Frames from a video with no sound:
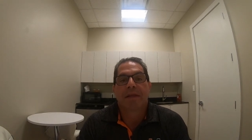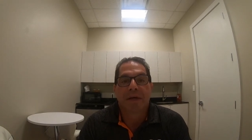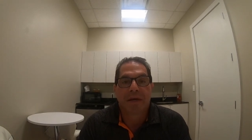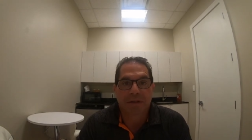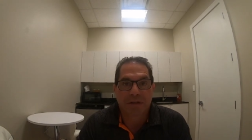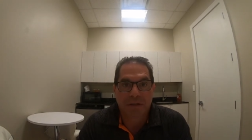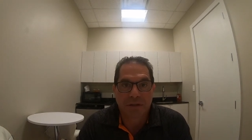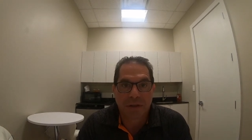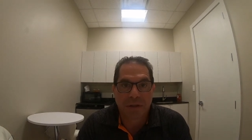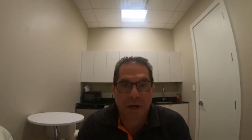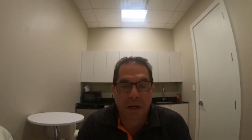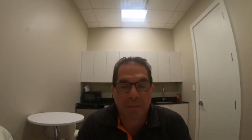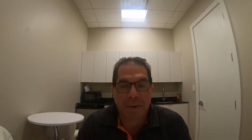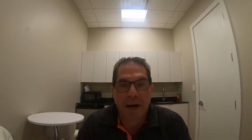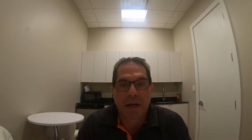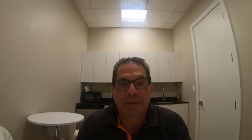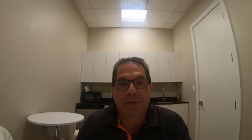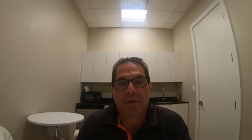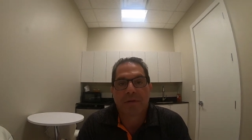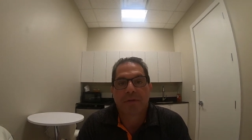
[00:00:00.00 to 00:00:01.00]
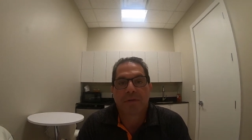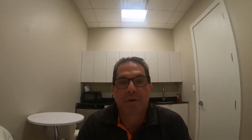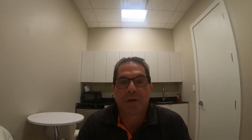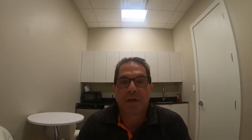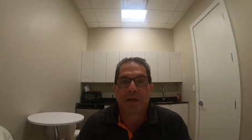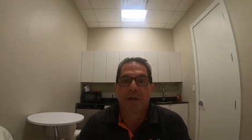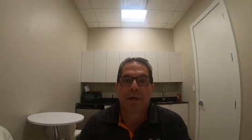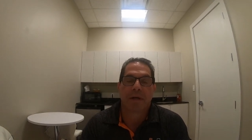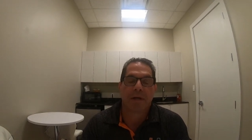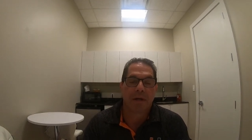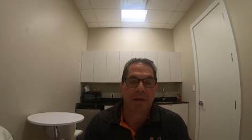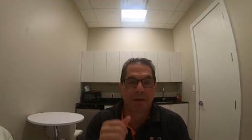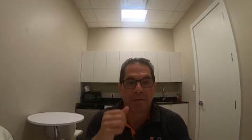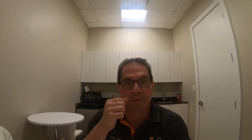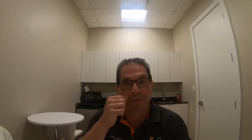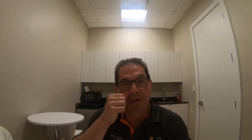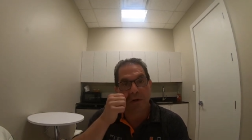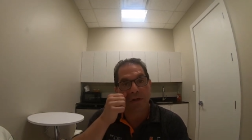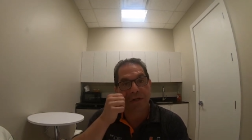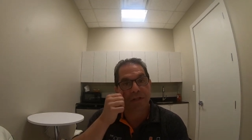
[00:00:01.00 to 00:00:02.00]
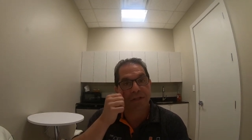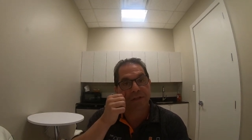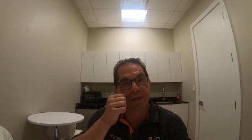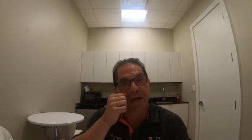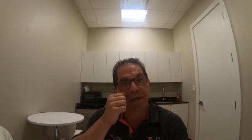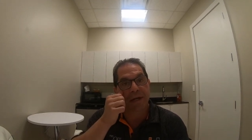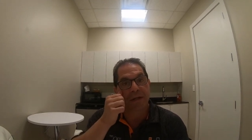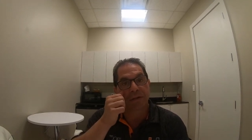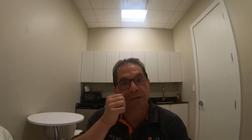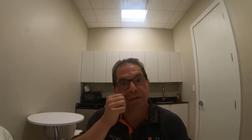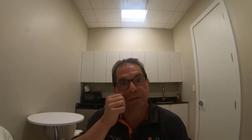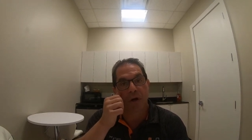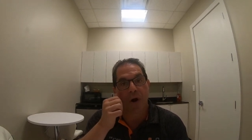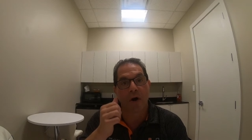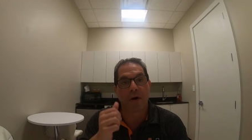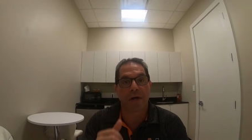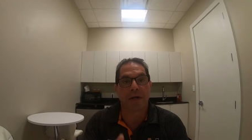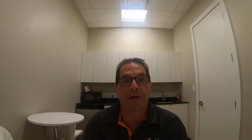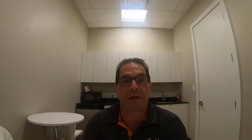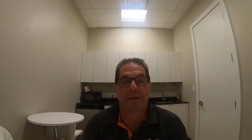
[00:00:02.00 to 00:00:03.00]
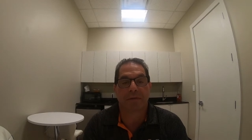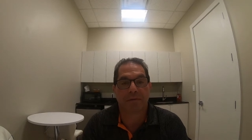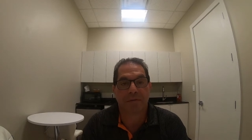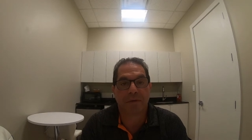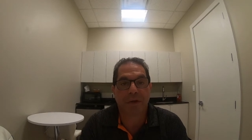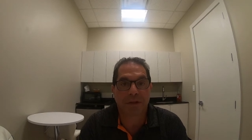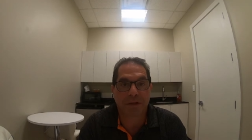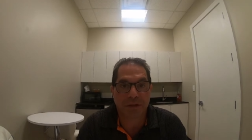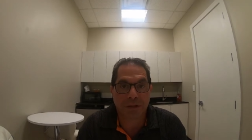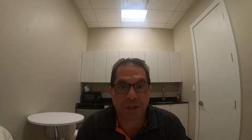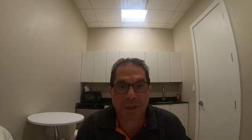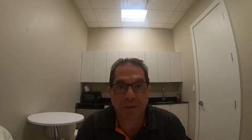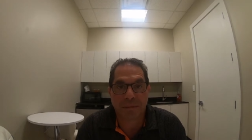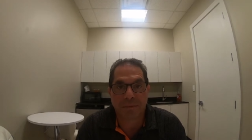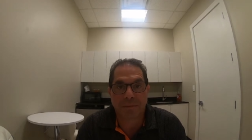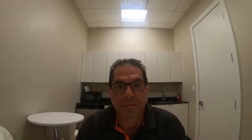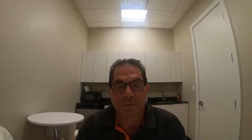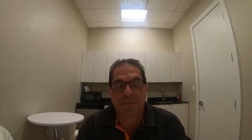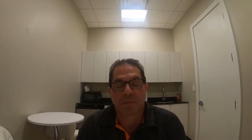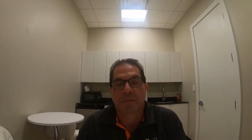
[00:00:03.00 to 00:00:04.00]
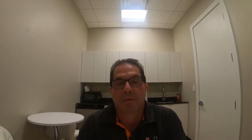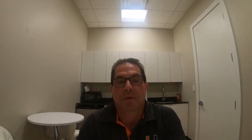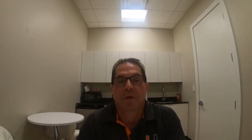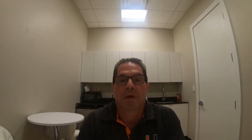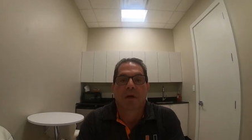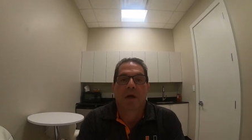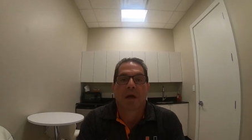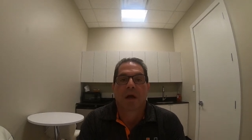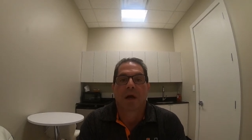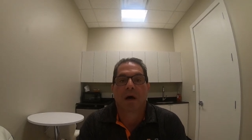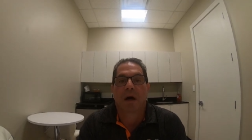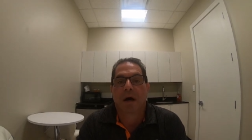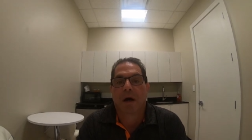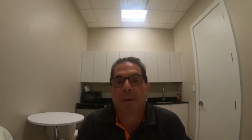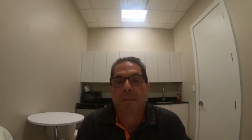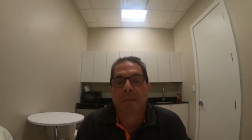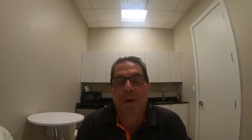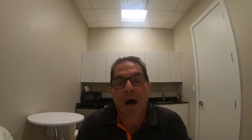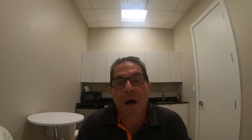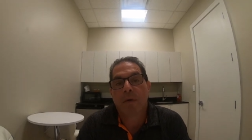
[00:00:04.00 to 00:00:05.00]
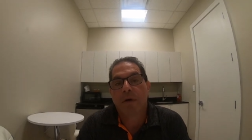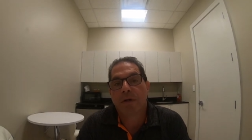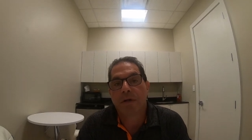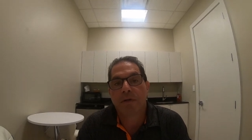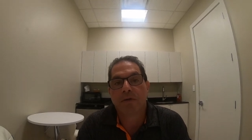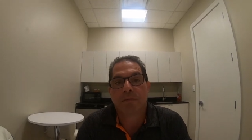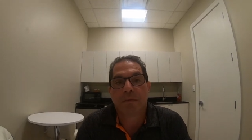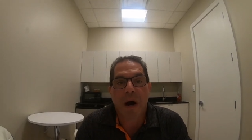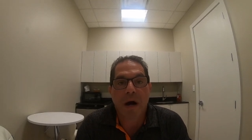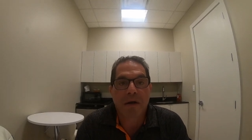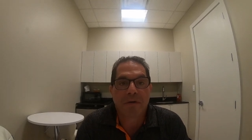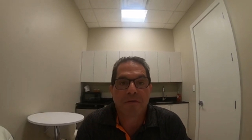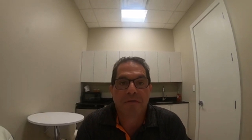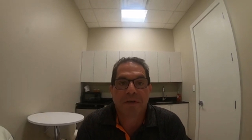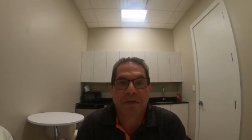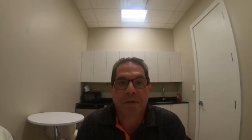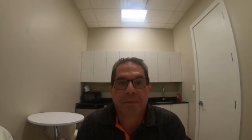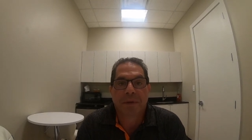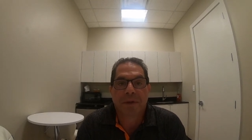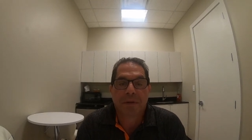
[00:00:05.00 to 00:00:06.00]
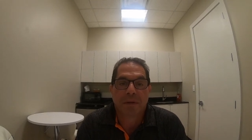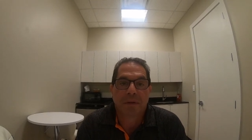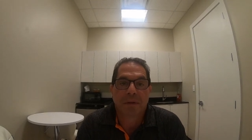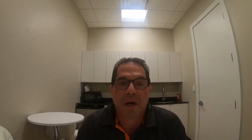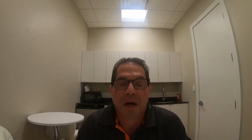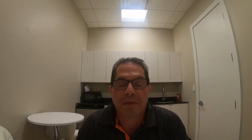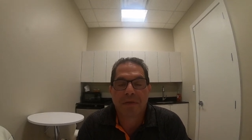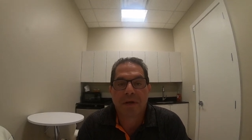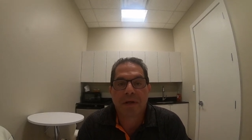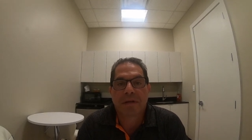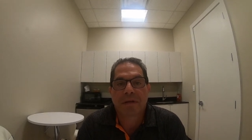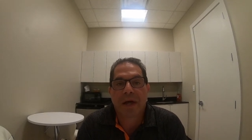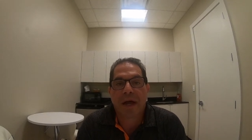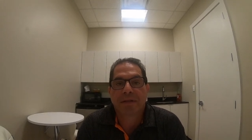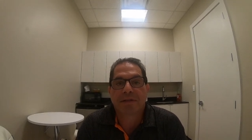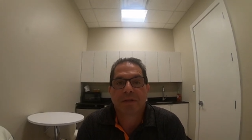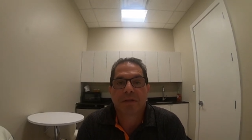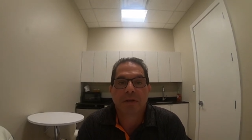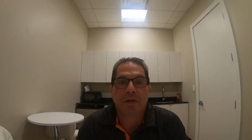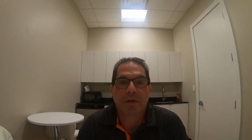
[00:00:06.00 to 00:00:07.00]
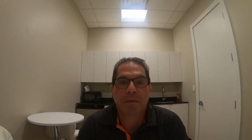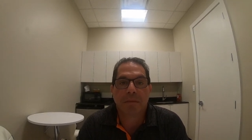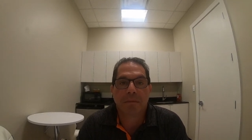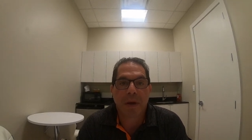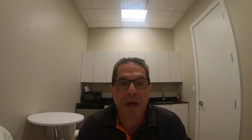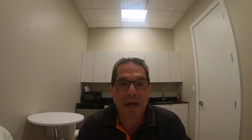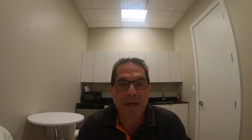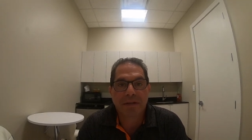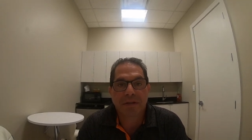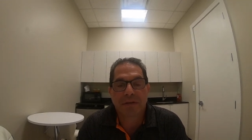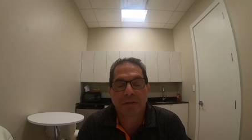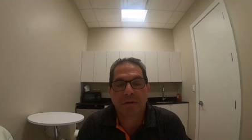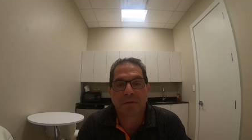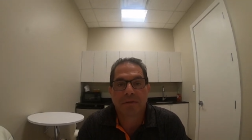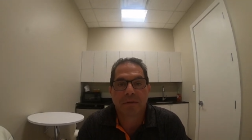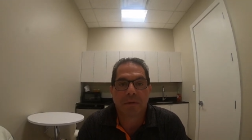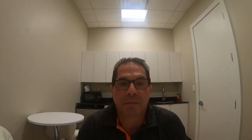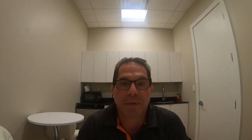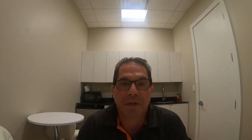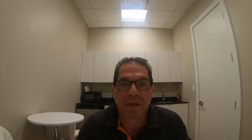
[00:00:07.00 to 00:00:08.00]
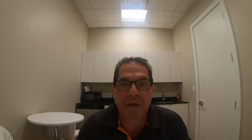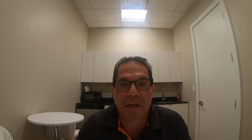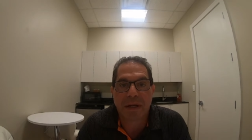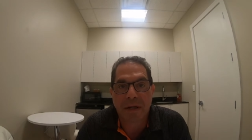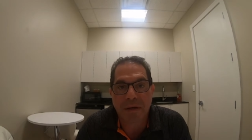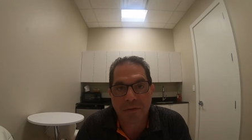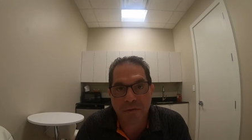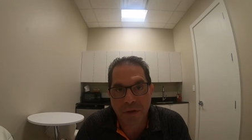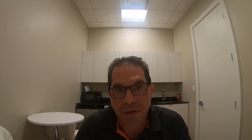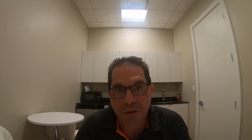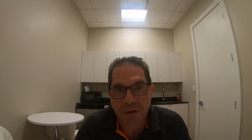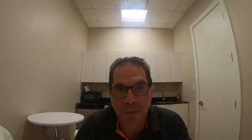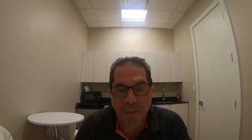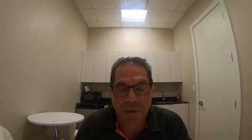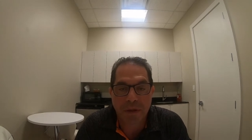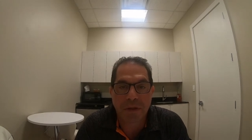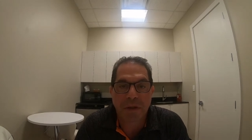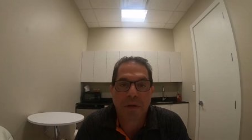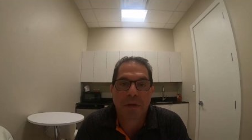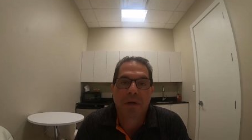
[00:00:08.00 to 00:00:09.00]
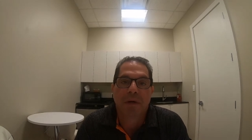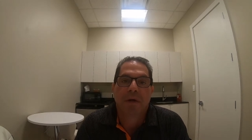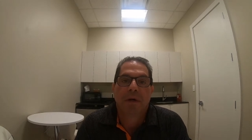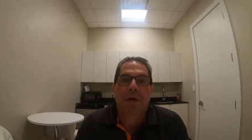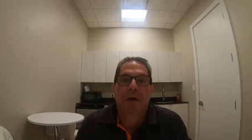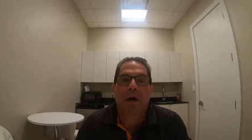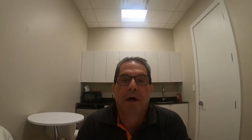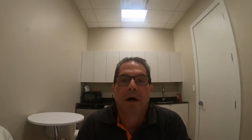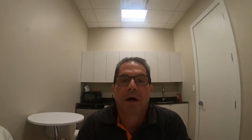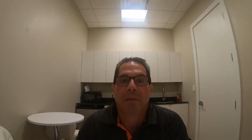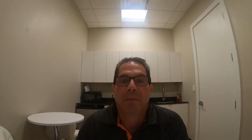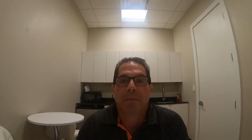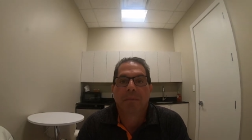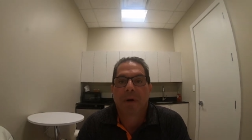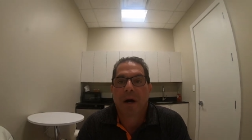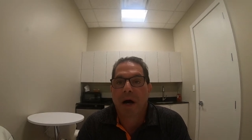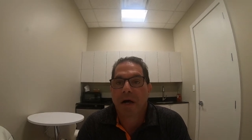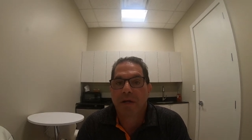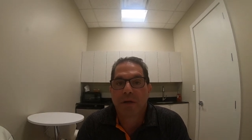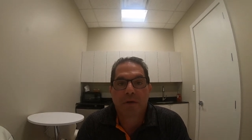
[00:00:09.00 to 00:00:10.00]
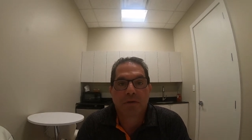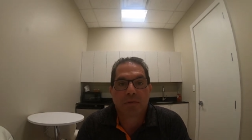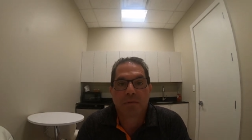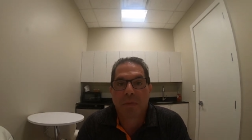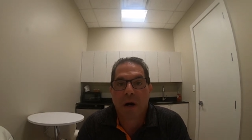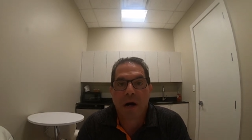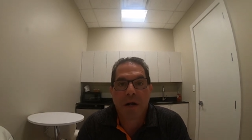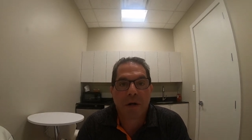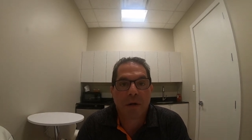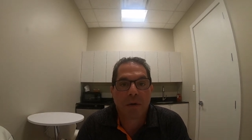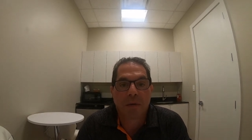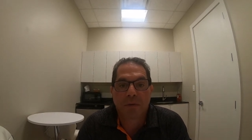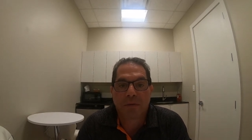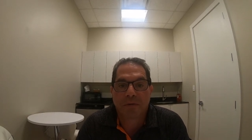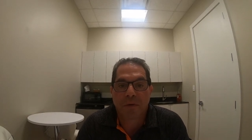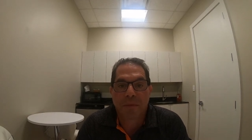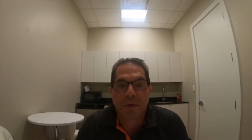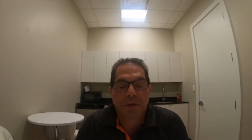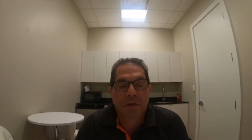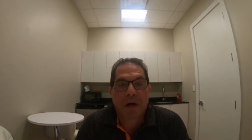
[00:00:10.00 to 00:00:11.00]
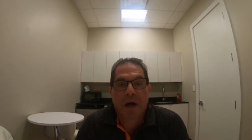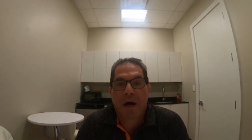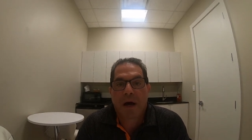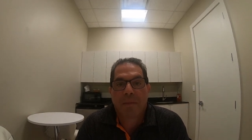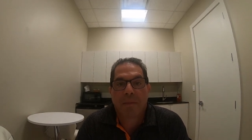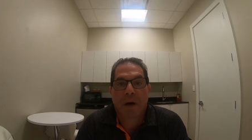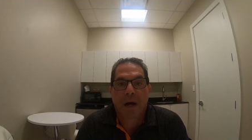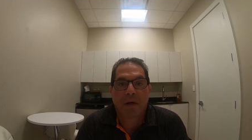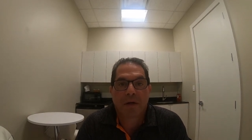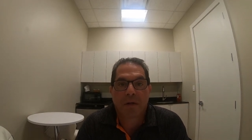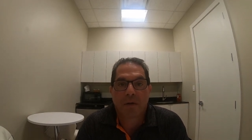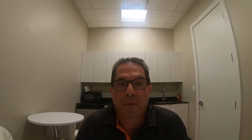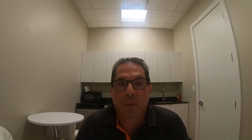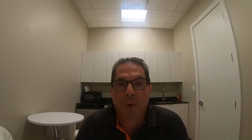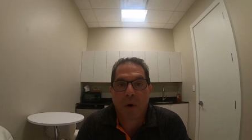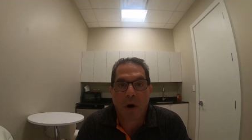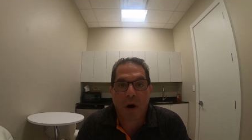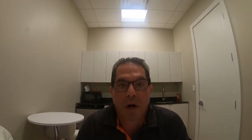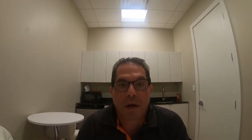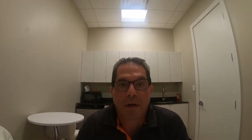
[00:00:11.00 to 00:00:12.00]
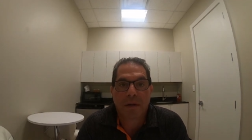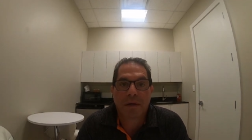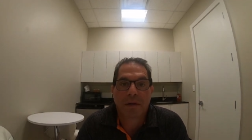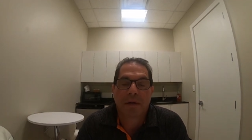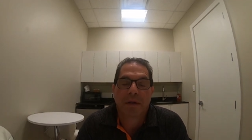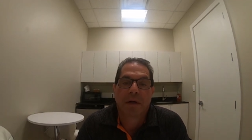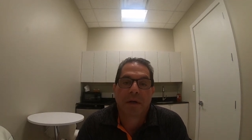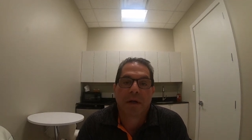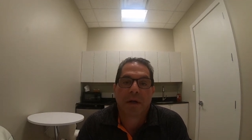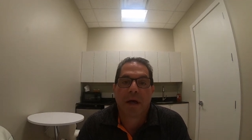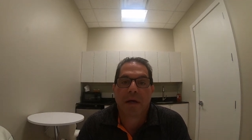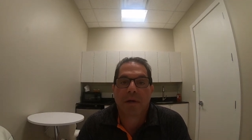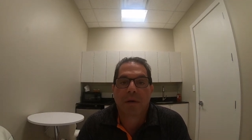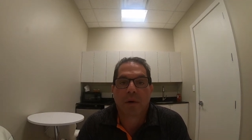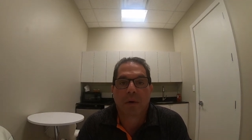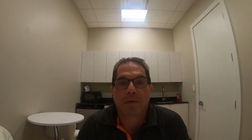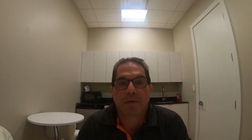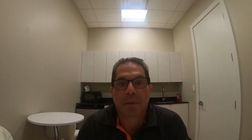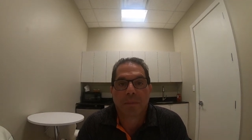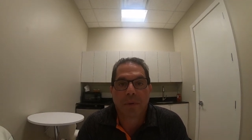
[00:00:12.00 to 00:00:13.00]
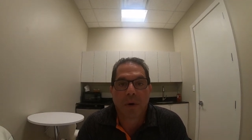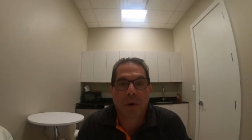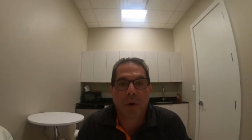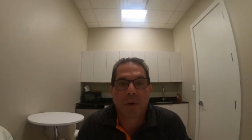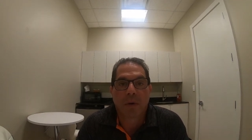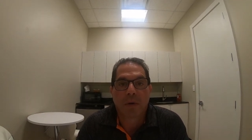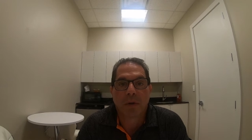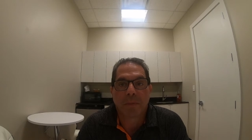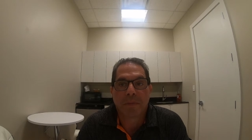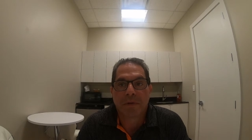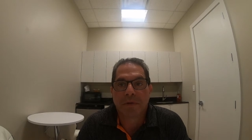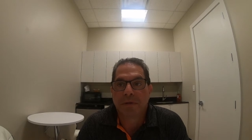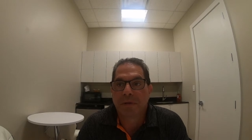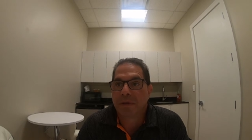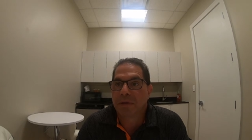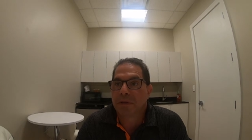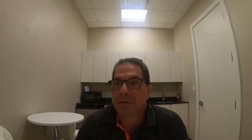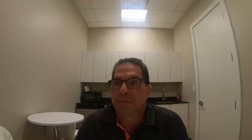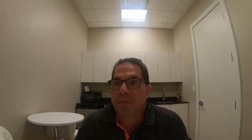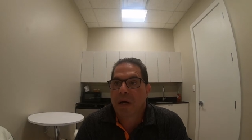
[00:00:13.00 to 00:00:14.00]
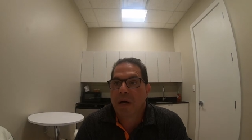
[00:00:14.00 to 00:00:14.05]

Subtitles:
this about the three. If you're just getting started in fishing, I would use monofilament. I think that's a good base for beginning fishermen. I used mono from the time I could walk and hold a pole up until